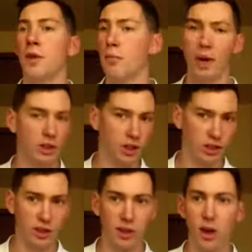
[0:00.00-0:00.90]
punch us
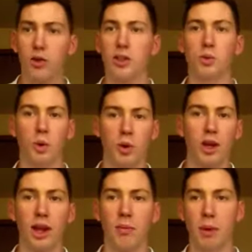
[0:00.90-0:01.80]
in the nose, and we
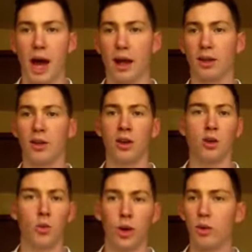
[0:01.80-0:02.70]
wouldn't hit back.
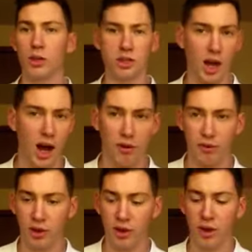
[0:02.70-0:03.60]
We were soft.